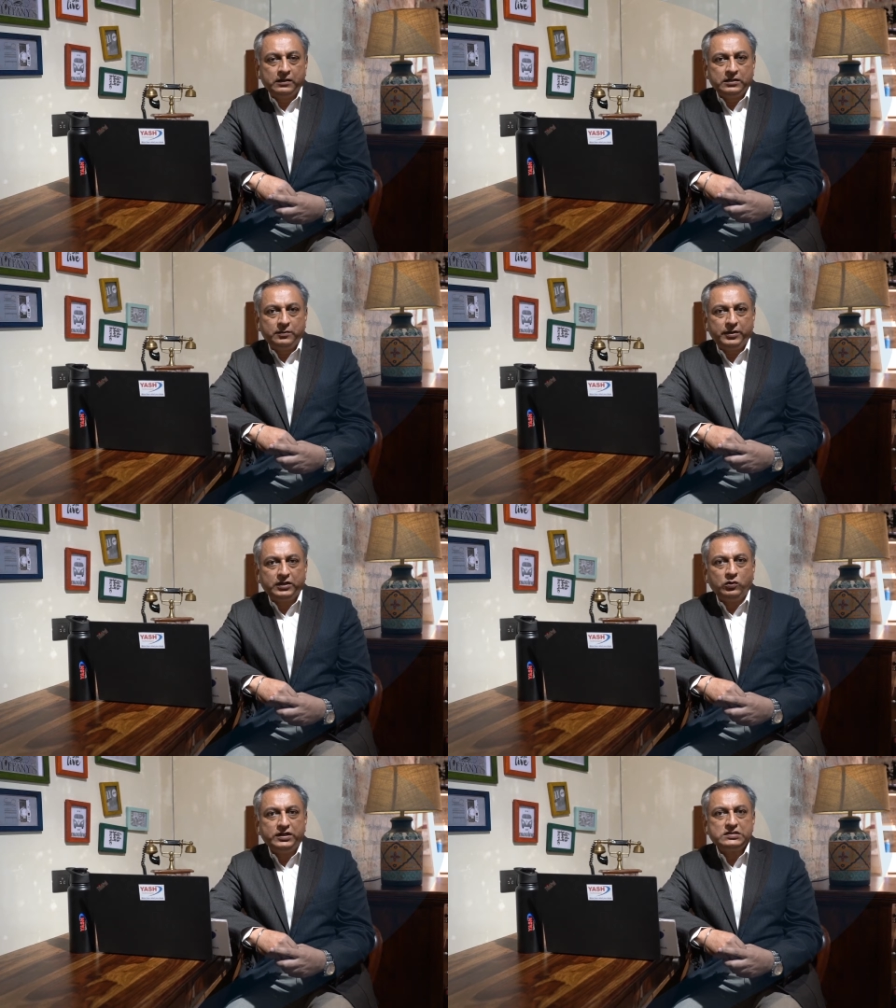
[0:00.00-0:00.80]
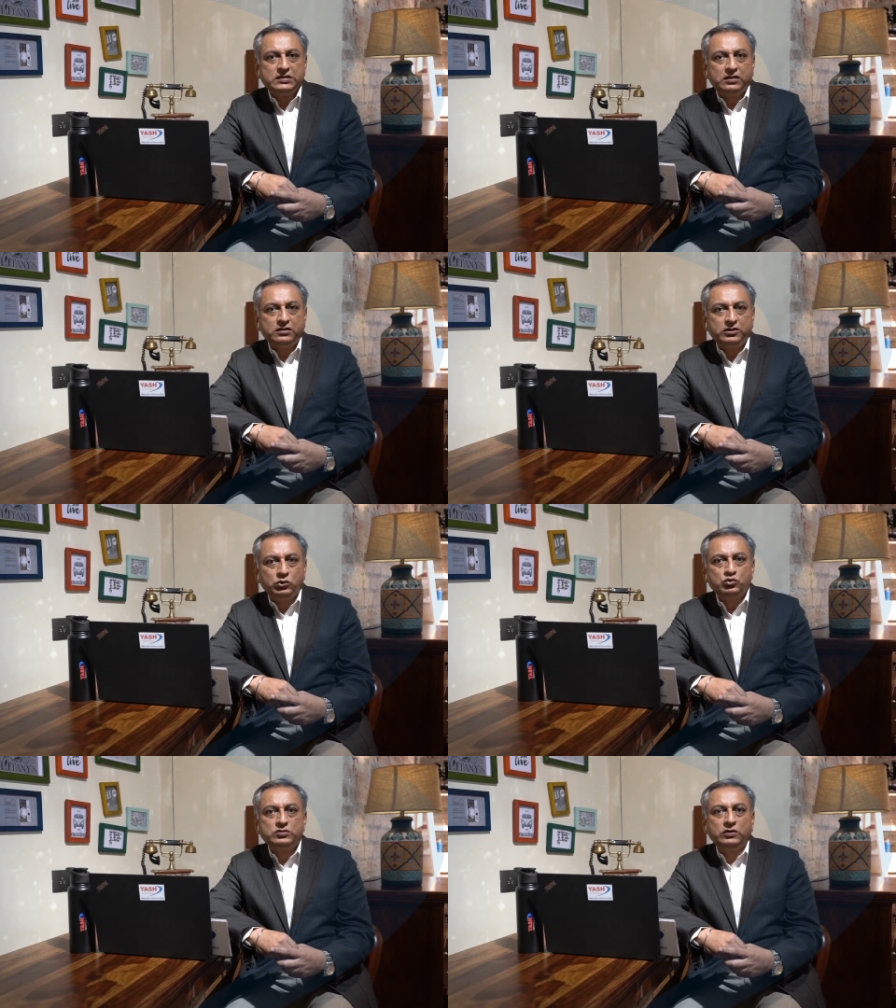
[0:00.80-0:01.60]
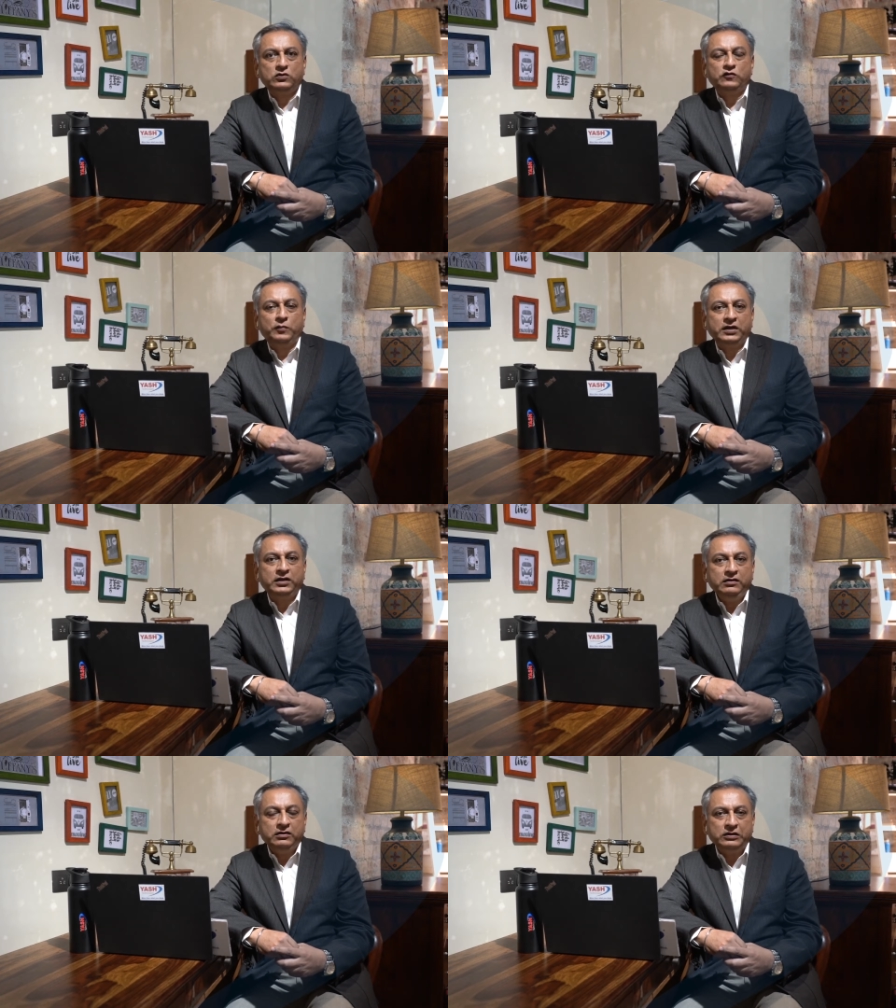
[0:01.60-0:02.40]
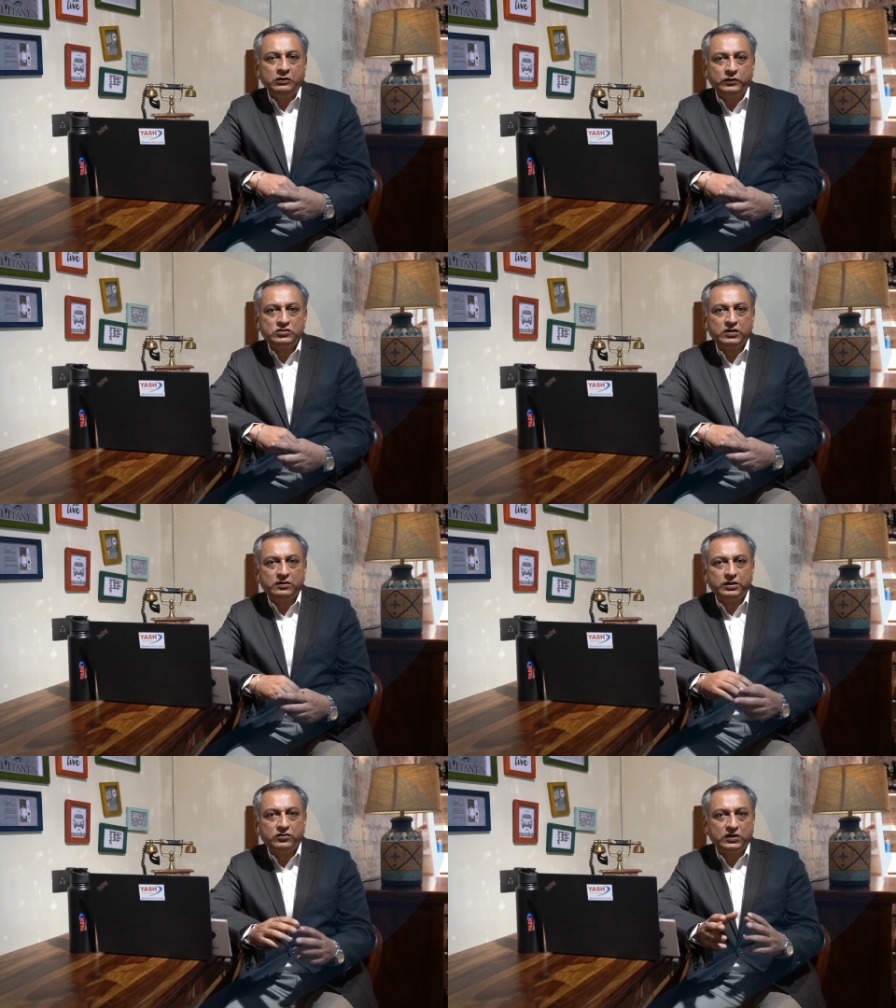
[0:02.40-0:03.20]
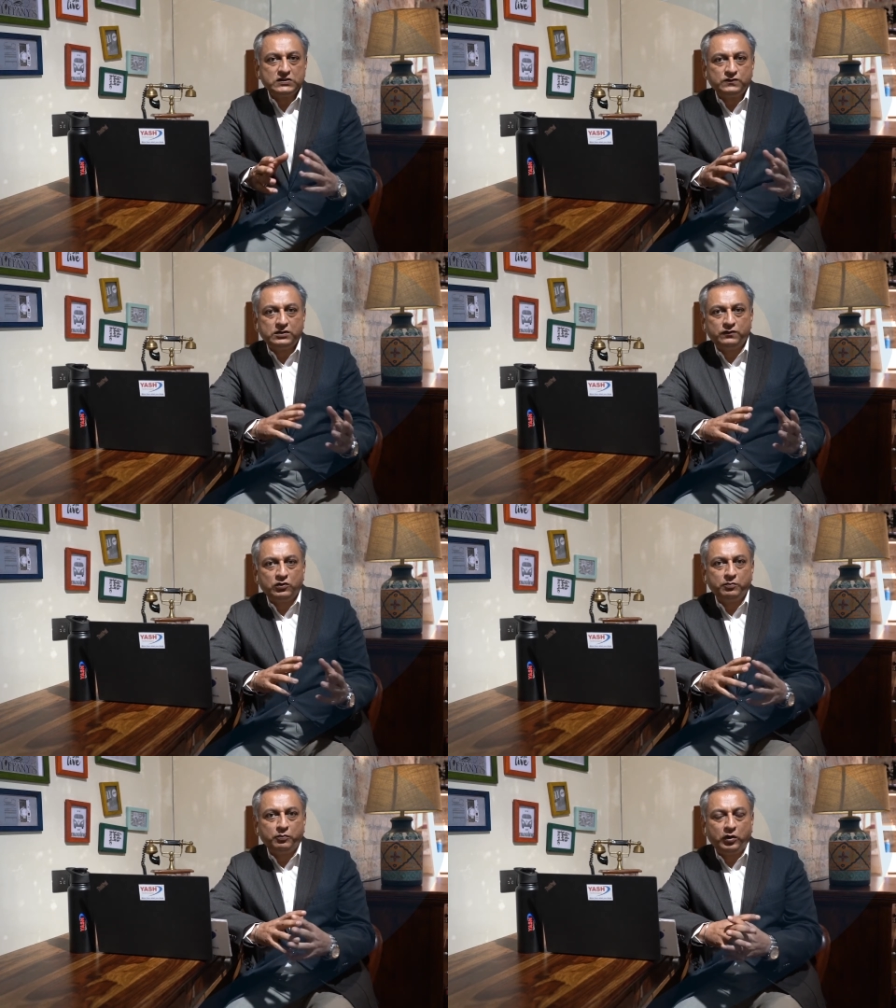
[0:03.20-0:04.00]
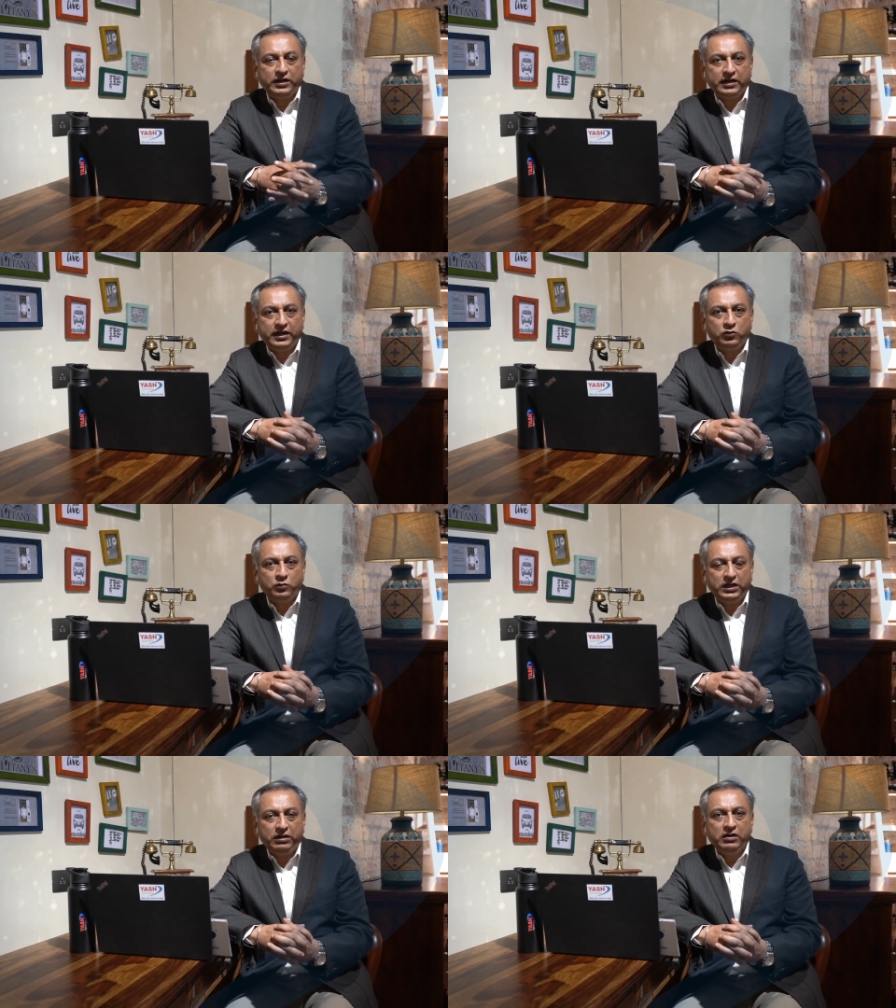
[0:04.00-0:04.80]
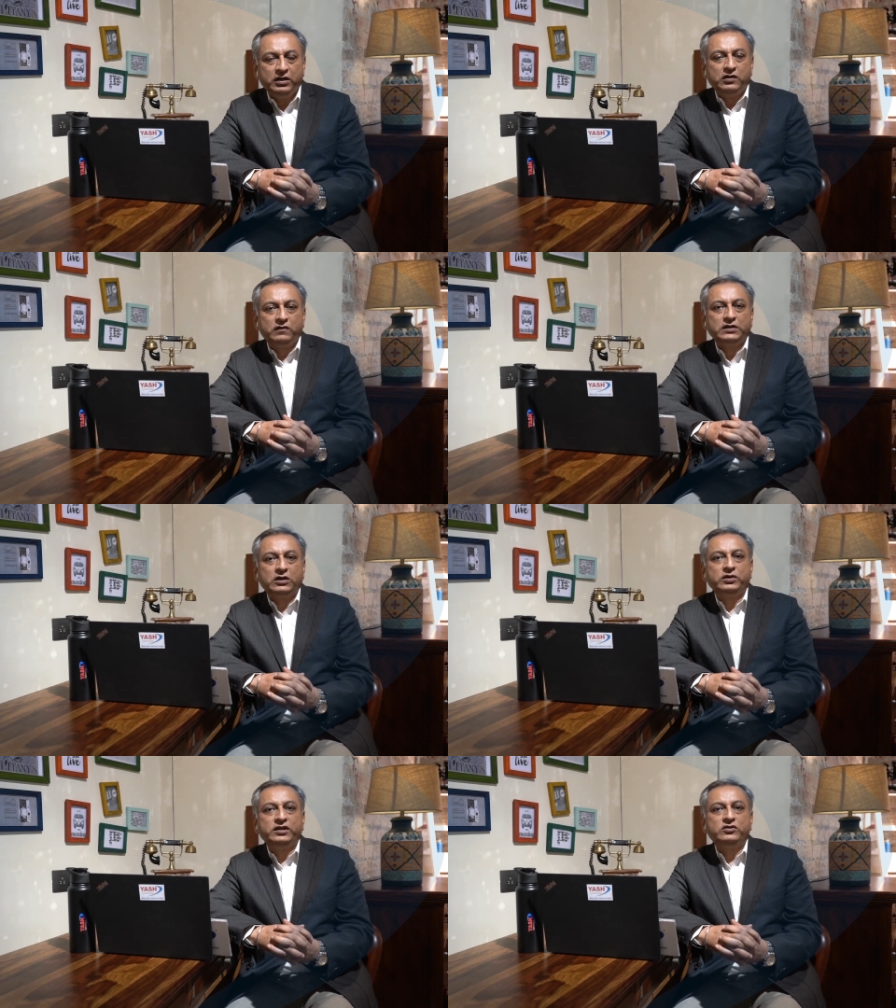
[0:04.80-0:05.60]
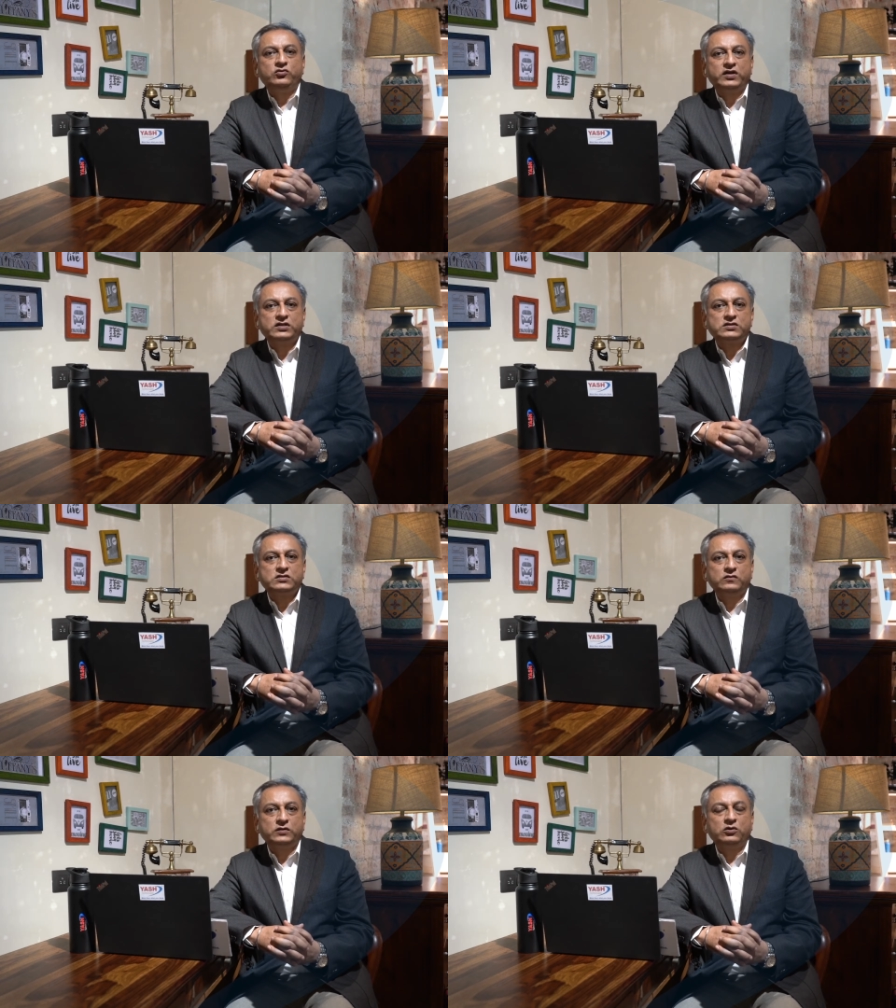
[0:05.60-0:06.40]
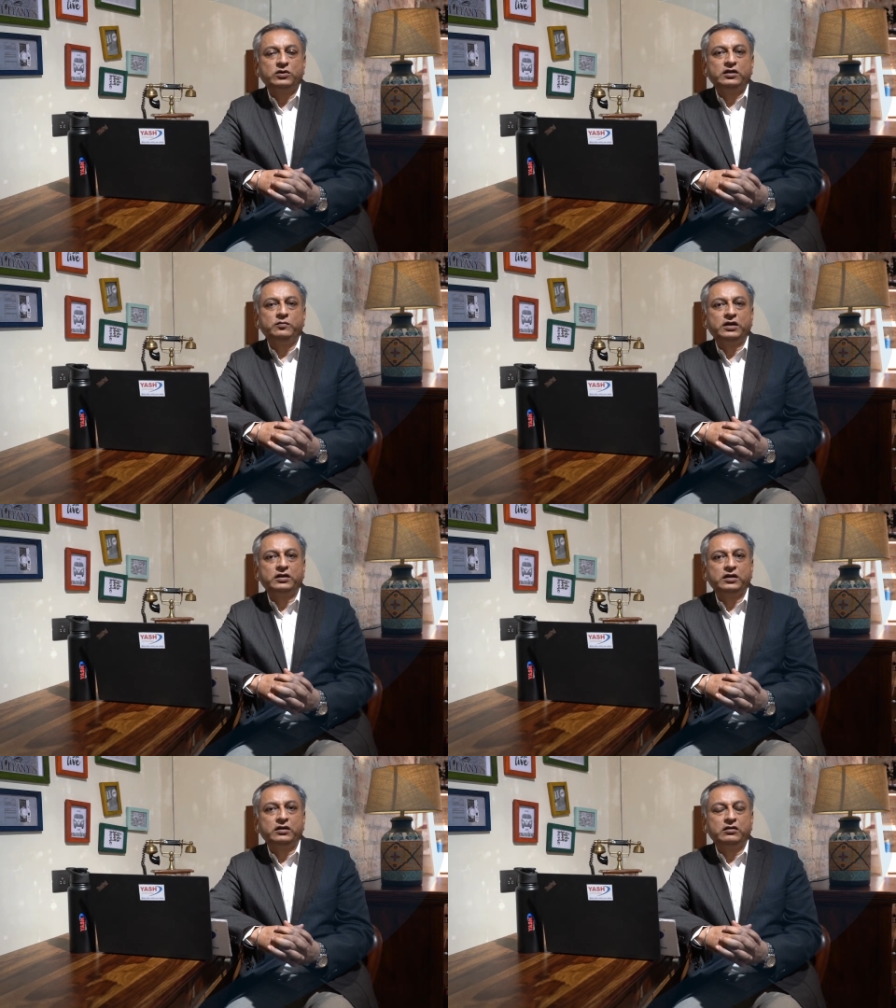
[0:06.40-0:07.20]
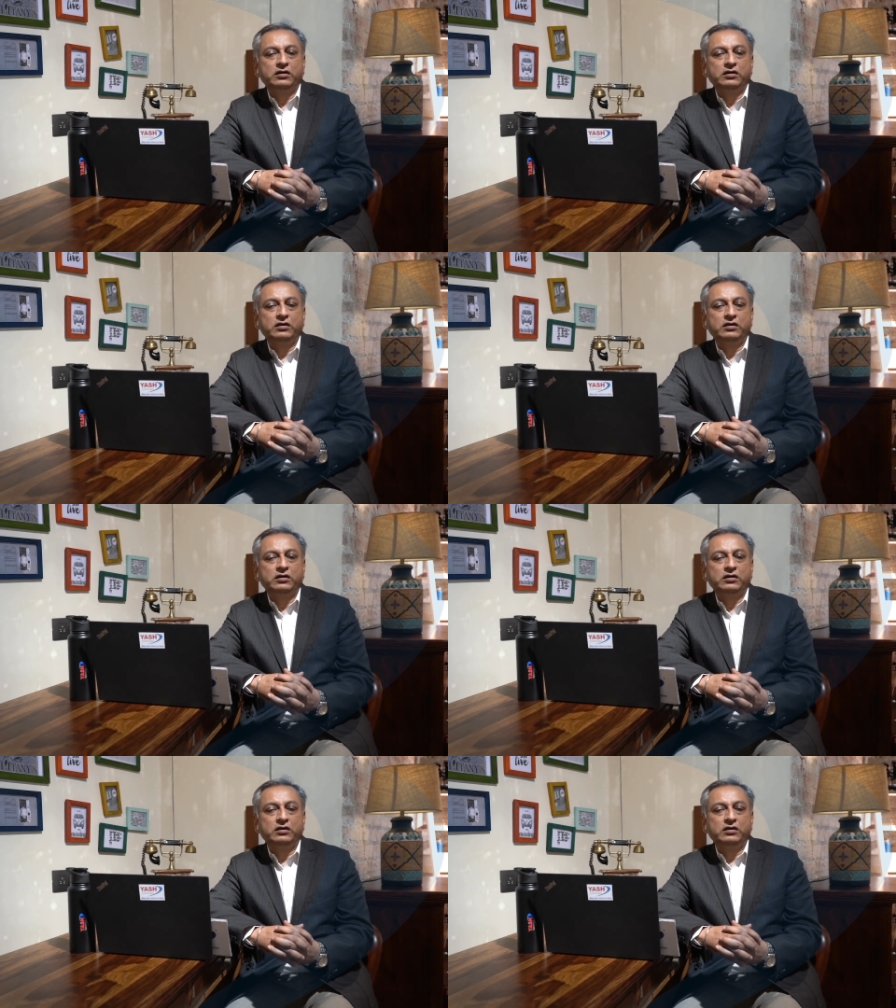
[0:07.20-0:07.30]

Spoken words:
Bitcoins are a huge amount of money which can be transferred from point A to B without any trace, without any banking.